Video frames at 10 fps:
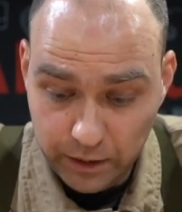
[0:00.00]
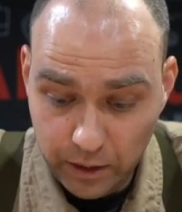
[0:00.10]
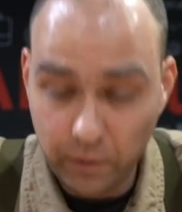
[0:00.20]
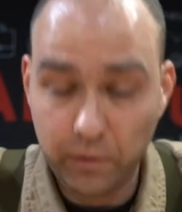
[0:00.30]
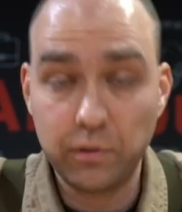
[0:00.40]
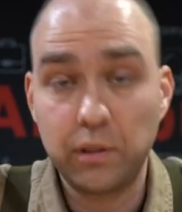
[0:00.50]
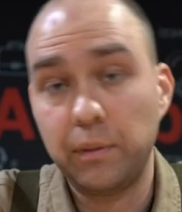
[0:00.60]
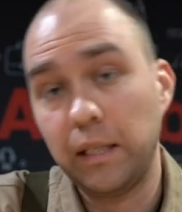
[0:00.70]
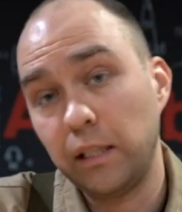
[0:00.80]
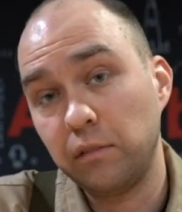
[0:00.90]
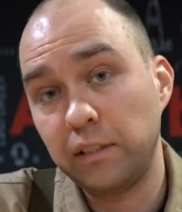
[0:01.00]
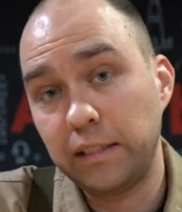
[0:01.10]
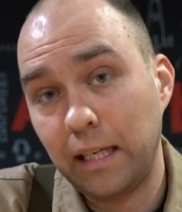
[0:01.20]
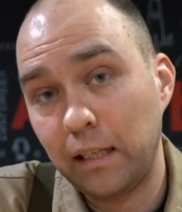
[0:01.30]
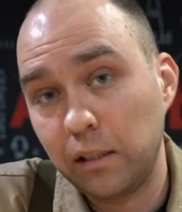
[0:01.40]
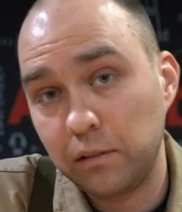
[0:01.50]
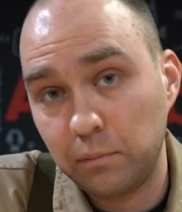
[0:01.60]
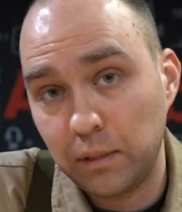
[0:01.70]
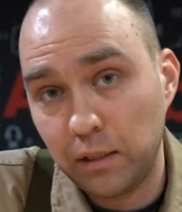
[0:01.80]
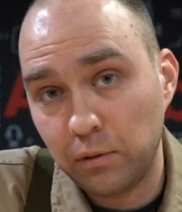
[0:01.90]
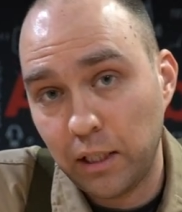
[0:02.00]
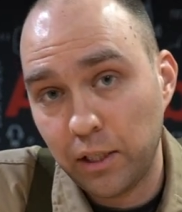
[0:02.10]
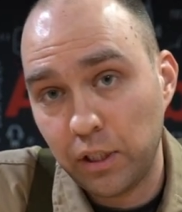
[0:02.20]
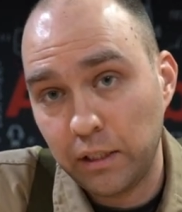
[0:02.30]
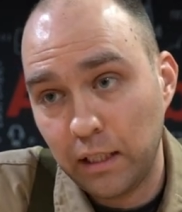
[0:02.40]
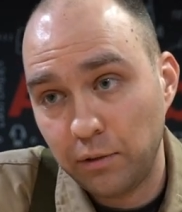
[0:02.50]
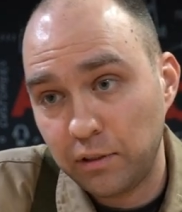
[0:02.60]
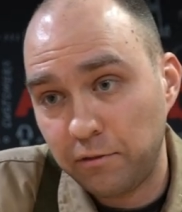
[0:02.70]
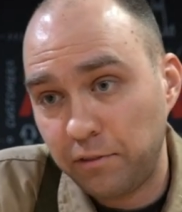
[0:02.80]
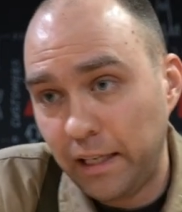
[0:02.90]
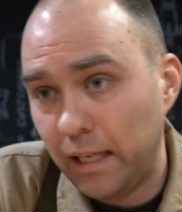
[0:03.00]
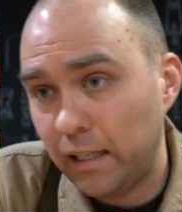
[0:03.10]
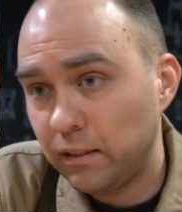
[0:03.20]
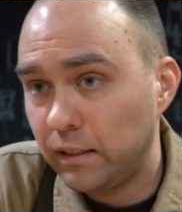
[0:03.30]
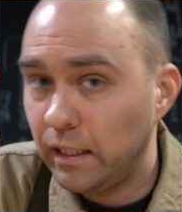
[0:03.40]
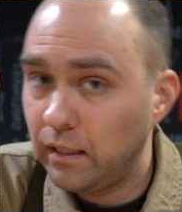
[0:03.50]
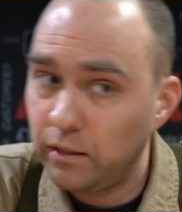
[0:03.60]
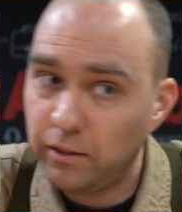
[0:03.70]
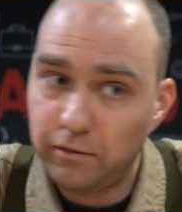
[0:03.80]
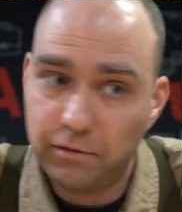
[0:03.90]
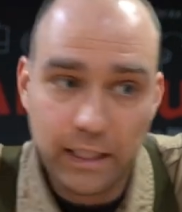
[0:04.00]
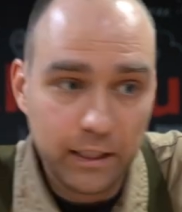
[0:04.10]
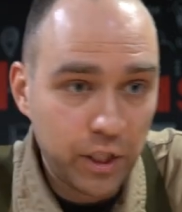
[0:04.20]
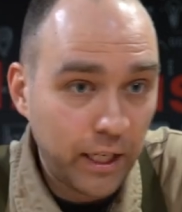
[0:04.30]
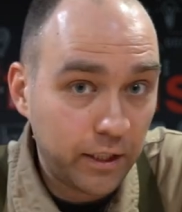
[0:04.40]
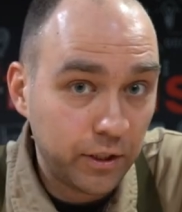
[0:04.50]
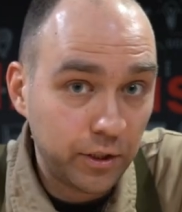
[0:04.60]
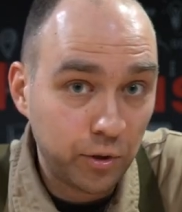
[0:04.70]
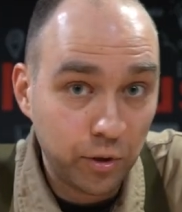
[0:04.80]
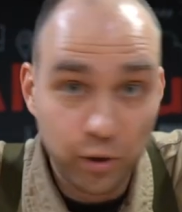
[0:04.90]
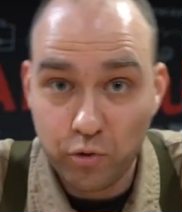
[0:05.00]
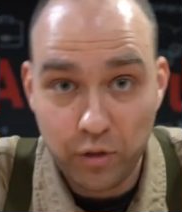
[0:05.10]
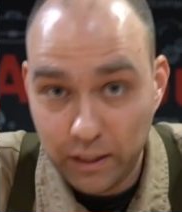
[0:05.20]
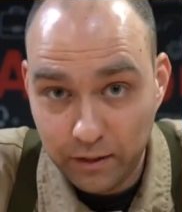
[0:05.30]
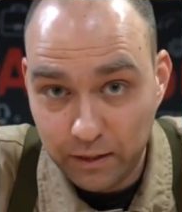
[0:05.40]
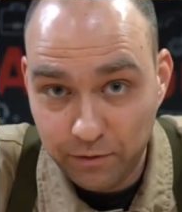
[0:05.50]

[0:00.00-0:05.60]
go through some kind of a scandal about hushing down some facts and getting some fact checkers who are not really